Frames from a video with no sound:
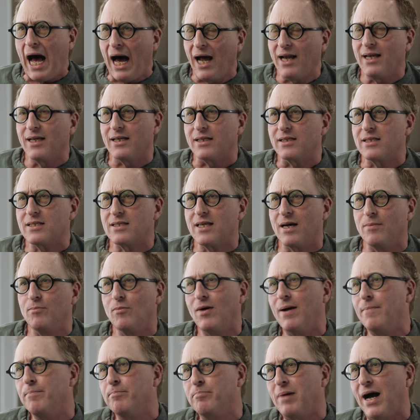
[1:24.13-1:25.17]
Alex then
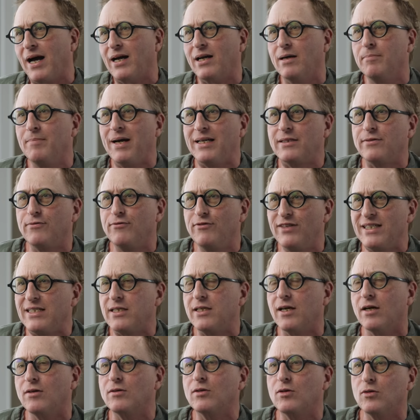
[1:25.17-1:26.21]
went back and made a
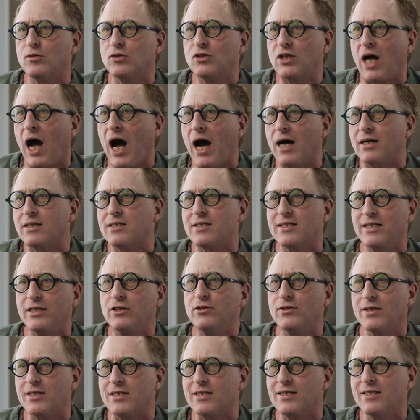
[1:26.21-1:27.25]
video called Dark
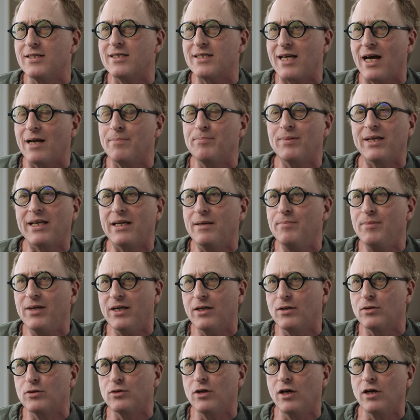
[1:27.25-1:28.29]
Secrets Inside
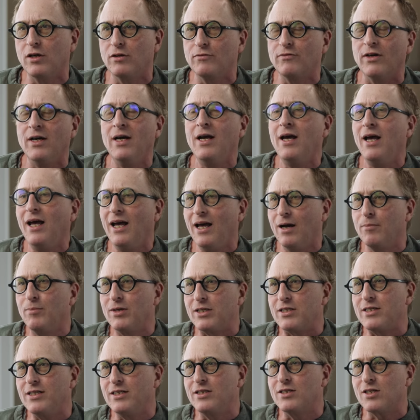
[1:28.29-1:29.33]
Bohemian Grove, in
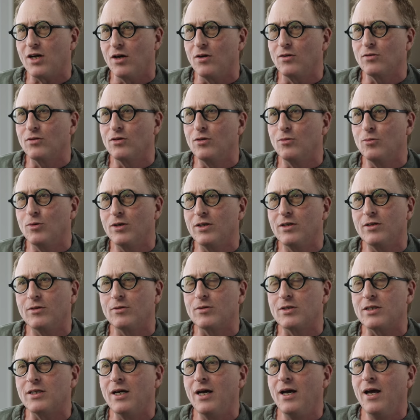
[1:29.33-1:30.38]
which he told the
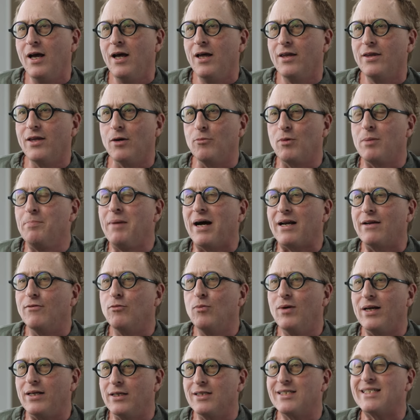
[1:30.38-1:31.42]
world that we might have
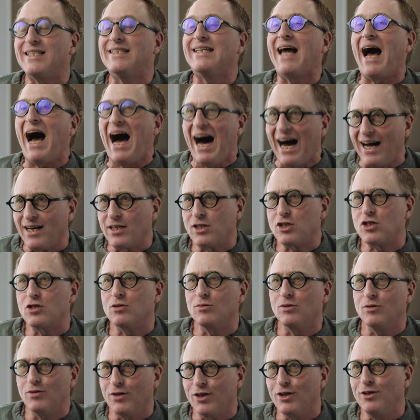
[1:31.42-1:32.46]
witnessed an
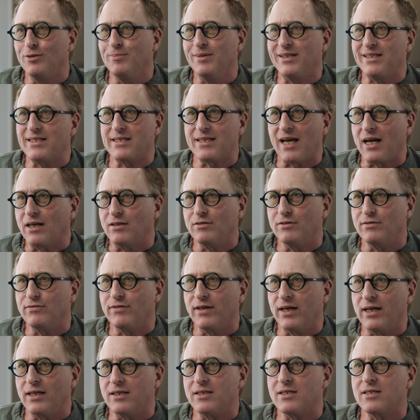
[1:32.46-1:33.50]
actual human
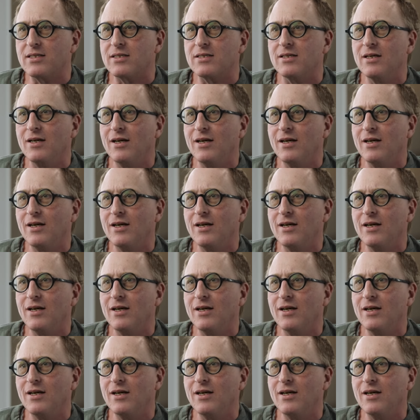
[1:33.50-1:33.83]
sacrifice,